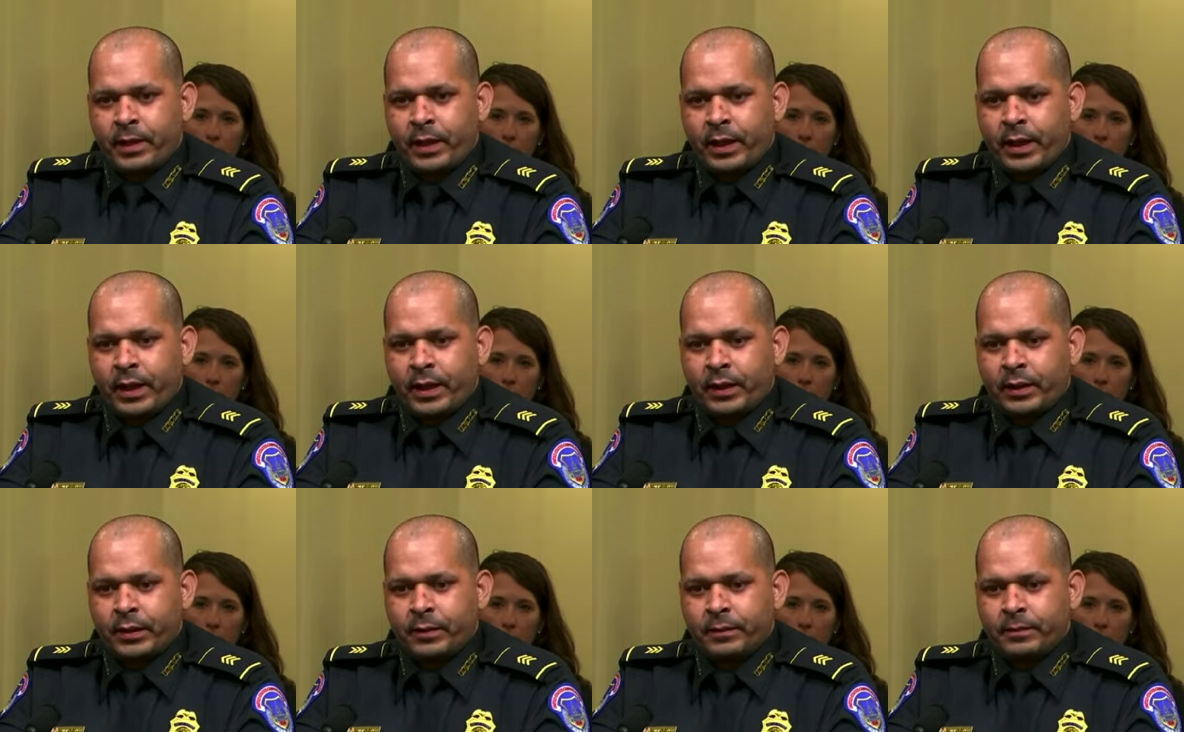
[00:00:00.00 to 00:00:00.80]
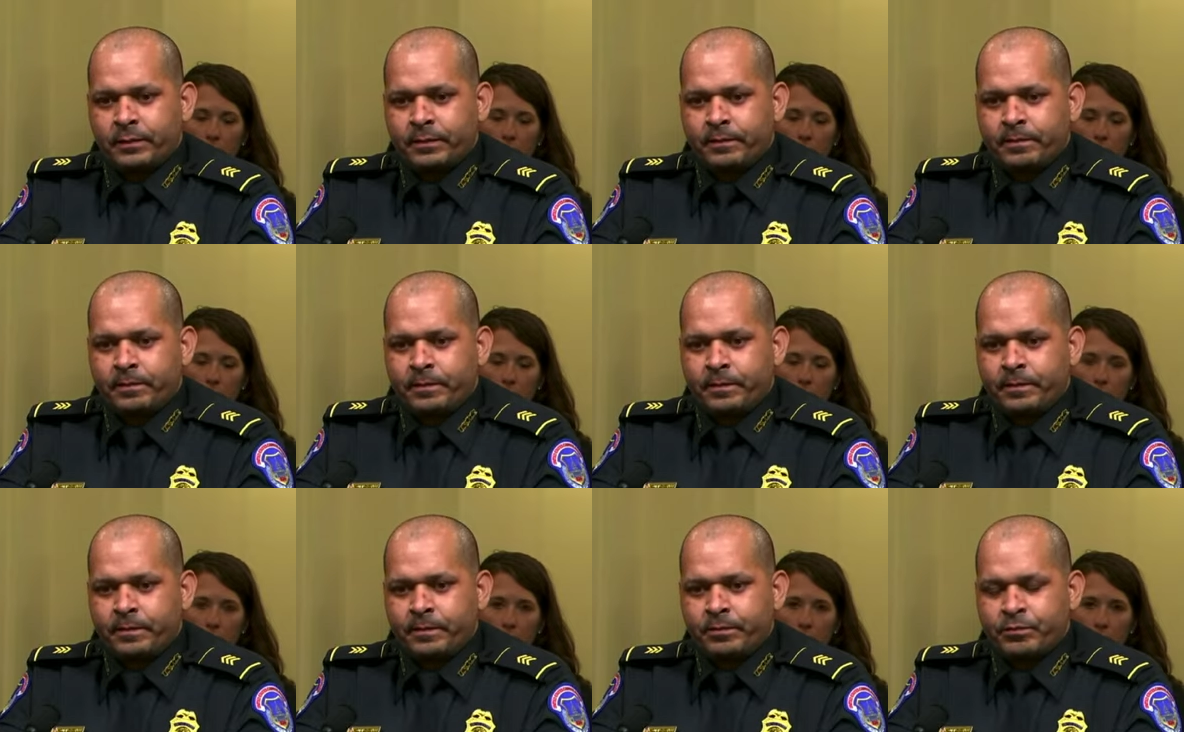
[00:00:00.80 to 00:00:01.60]
Speaker 1: and
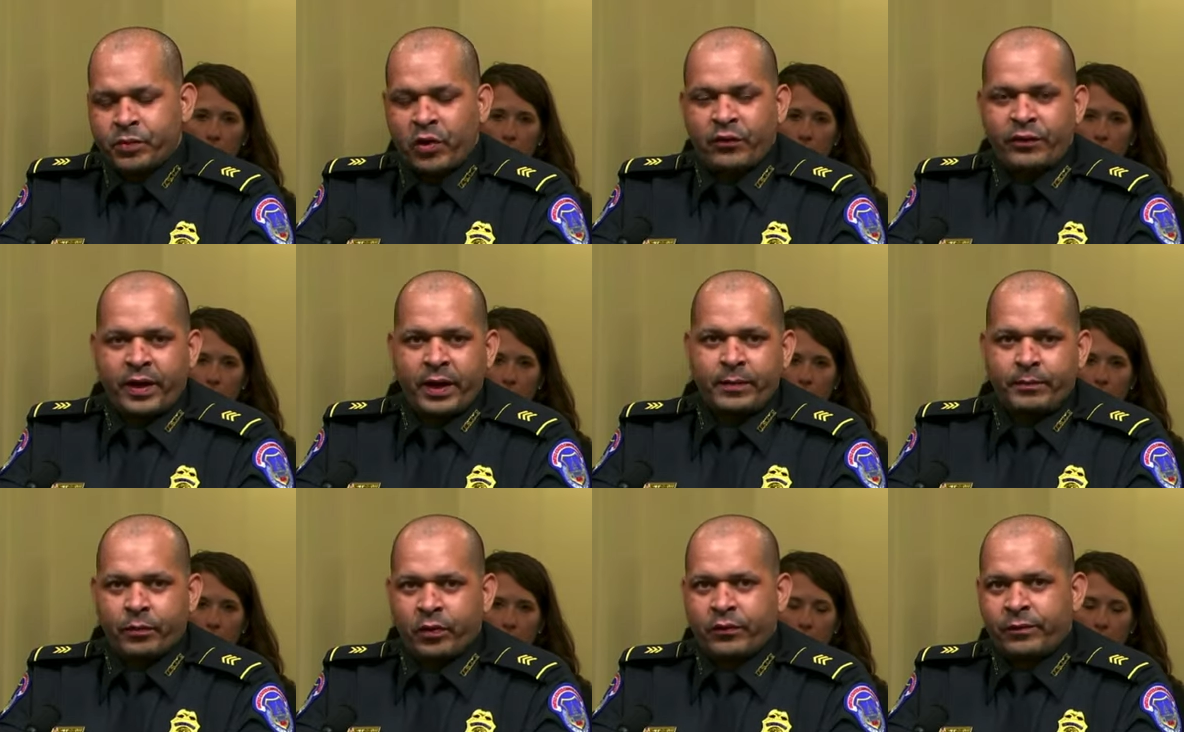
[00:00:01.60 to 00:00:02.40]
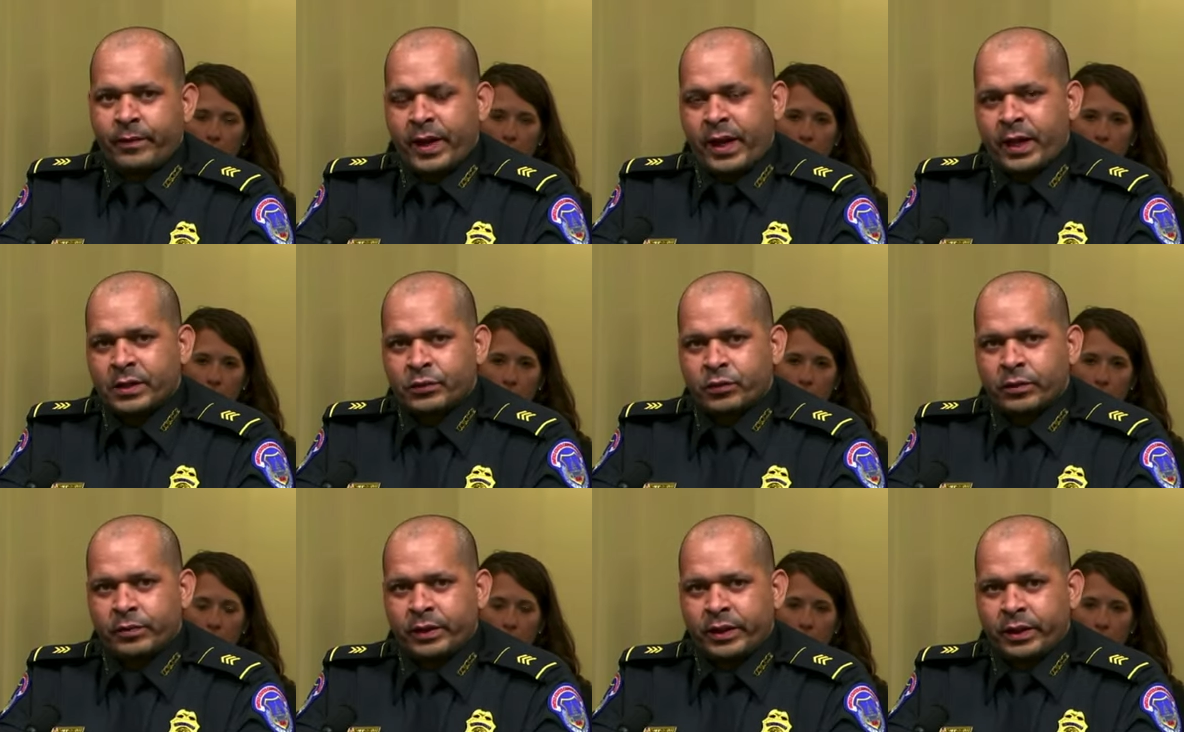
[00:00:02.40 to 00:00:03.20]
both hand, both my hands were
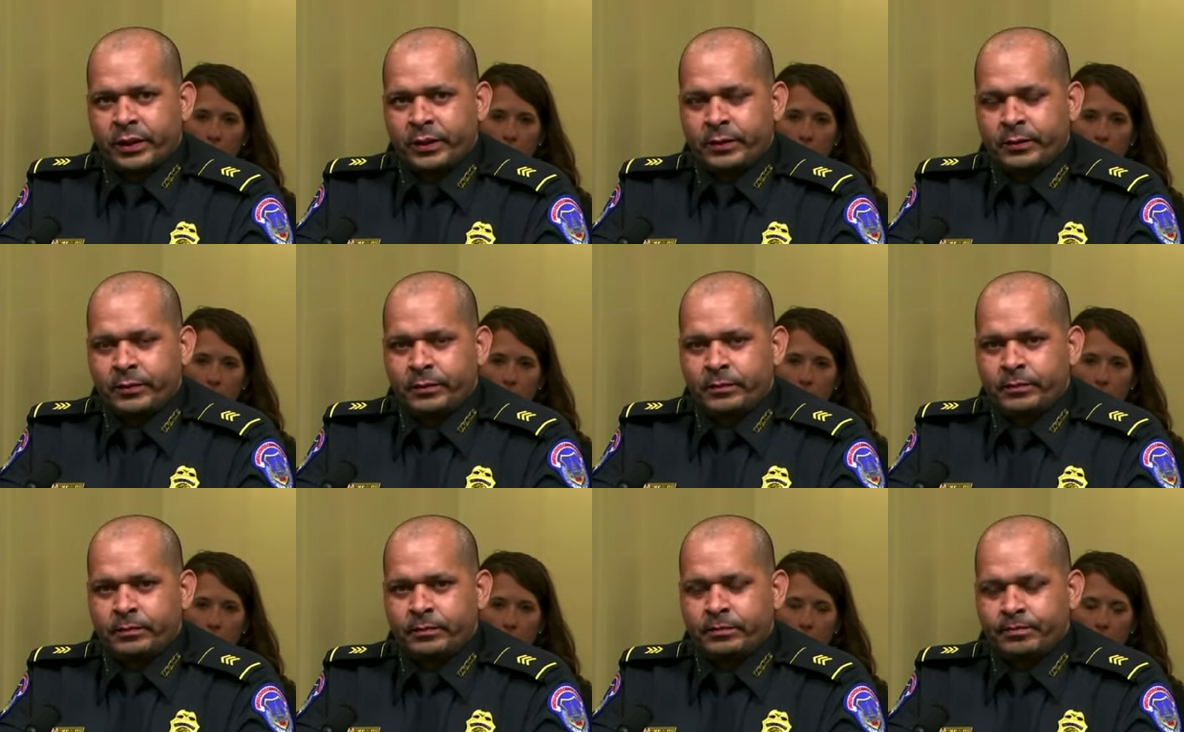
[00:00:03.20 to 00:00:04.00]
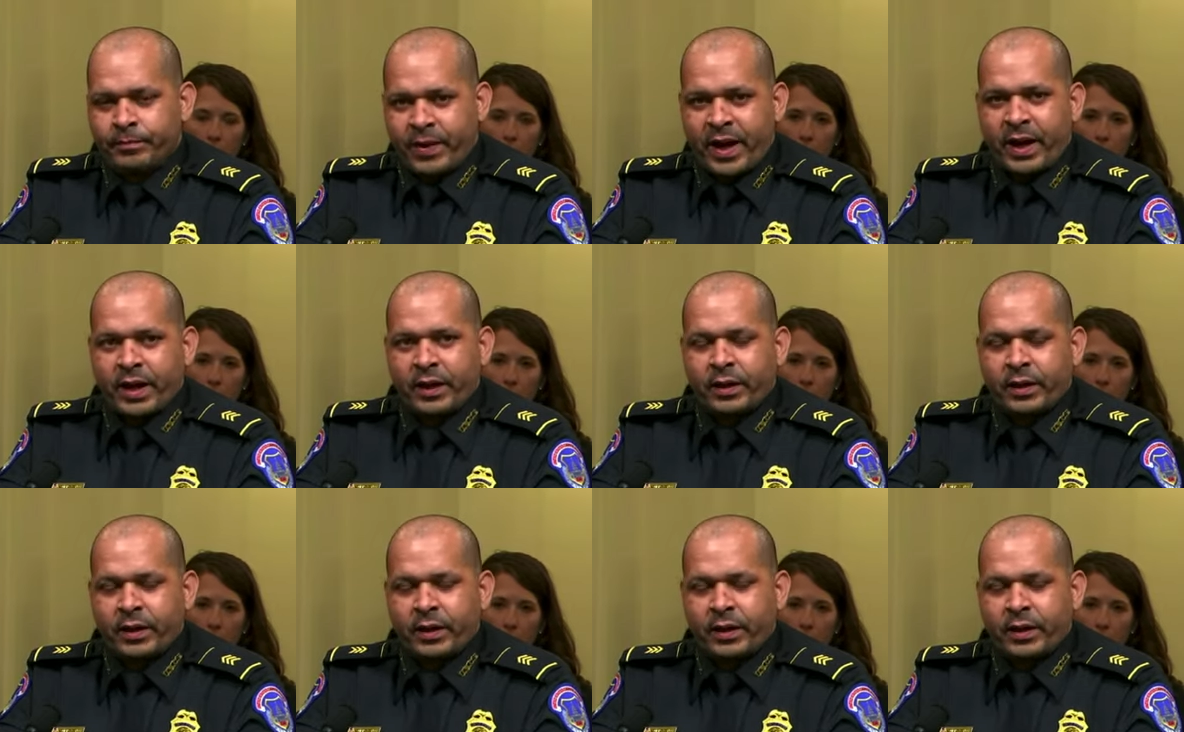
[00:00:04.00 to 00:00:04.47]
bleeding bad.